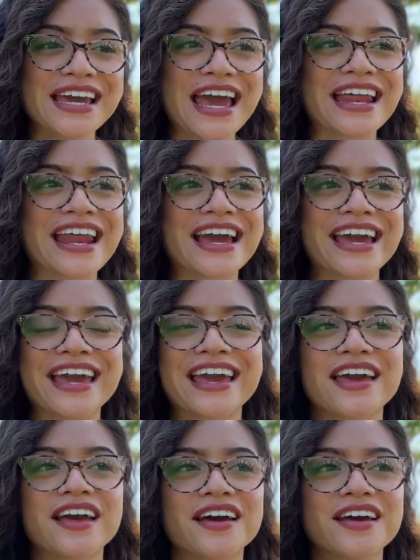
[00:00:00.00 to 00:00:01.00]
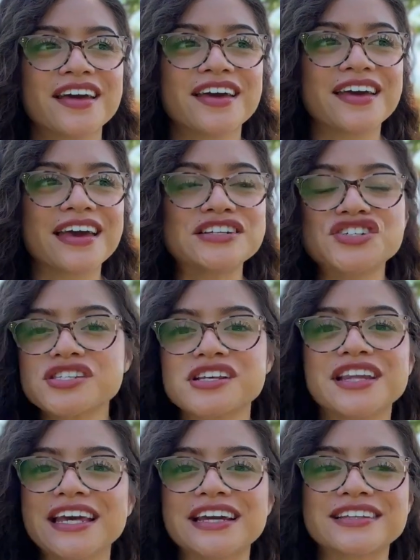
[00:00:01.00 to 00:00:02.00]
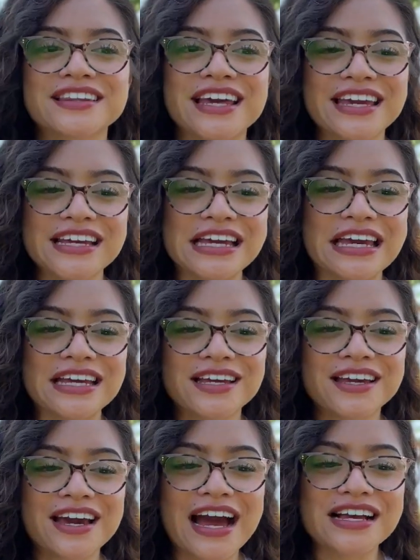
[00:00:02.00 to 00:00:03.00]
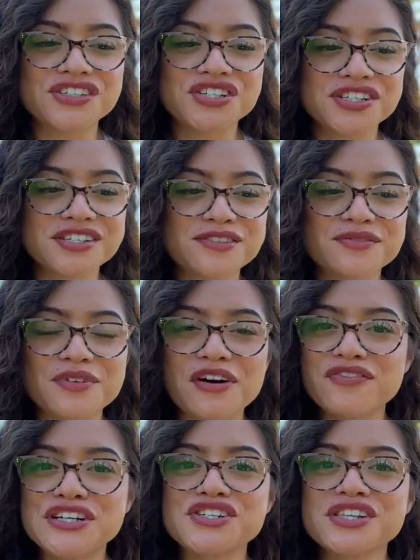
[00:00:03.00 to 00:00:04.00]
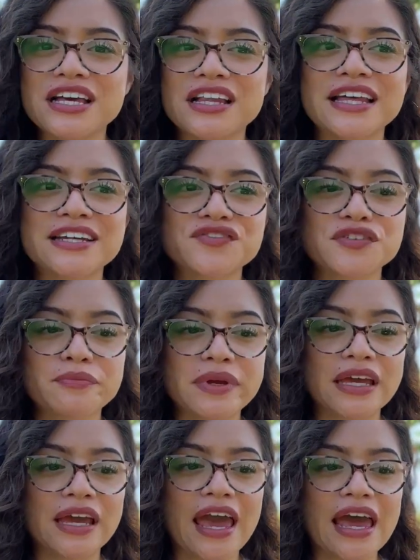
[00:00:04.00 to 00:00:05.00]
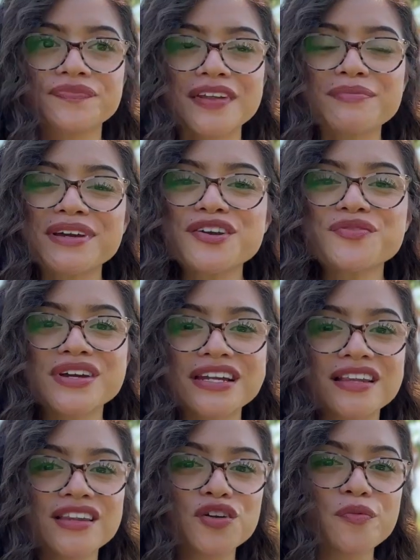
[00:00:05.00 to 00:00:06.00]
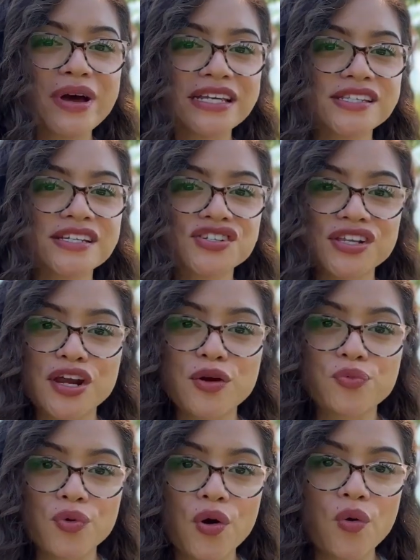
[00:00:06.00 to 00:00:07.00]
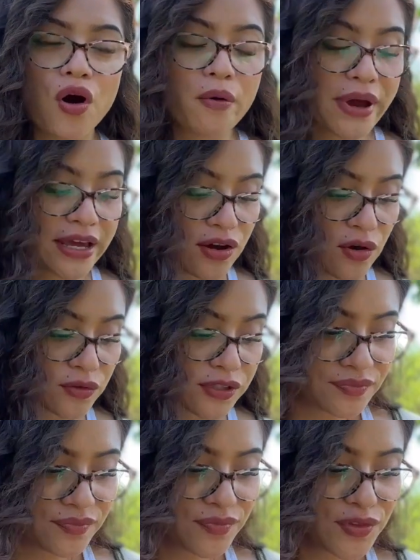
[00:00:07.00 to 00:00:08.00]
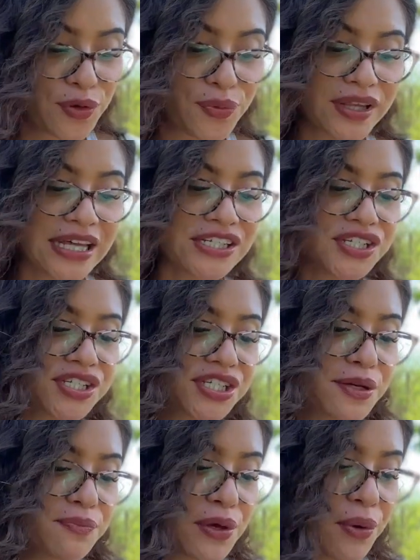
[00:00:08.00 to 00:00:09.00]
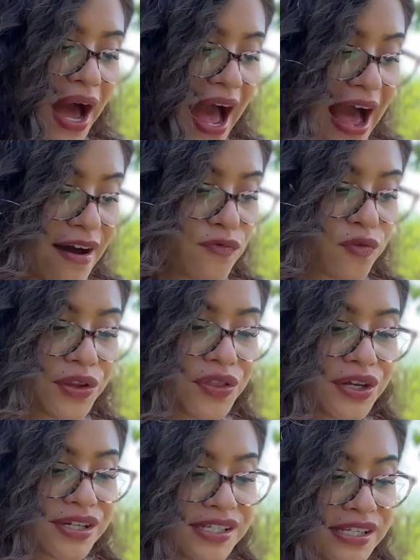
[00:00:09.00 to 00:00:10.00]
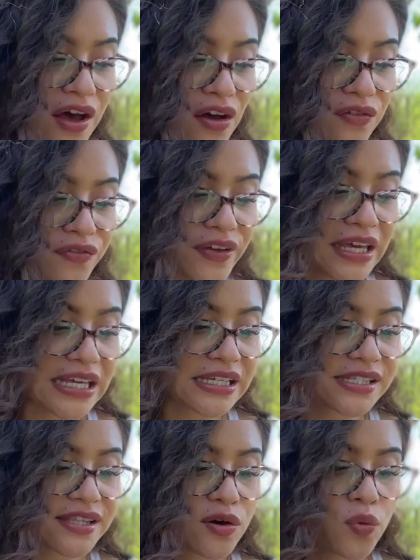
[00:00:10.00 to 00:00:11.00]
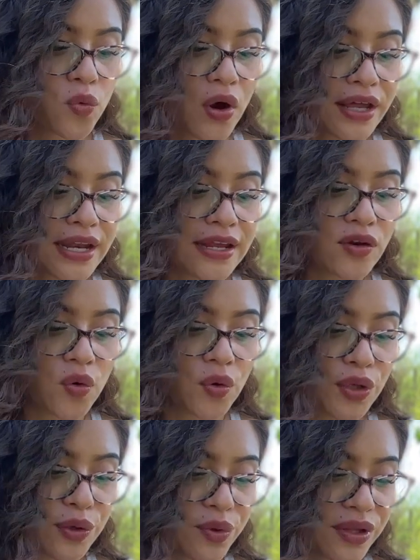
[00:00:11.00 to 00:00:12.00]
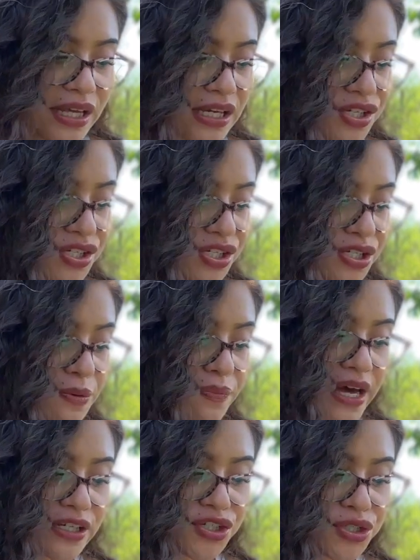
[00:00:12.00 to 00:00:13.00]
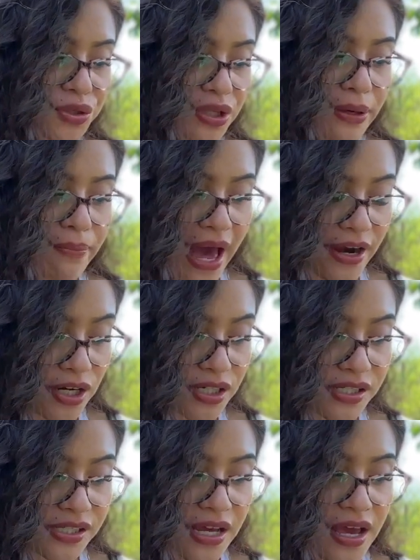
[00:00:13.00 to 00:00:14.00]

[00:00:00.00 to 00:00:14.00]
and it just clicked. Like, it has just officially clicked for me. And I'm gonna read a little message that I wrote on my notes. The relationship you have with yourself is the one and only relationship that truly matters.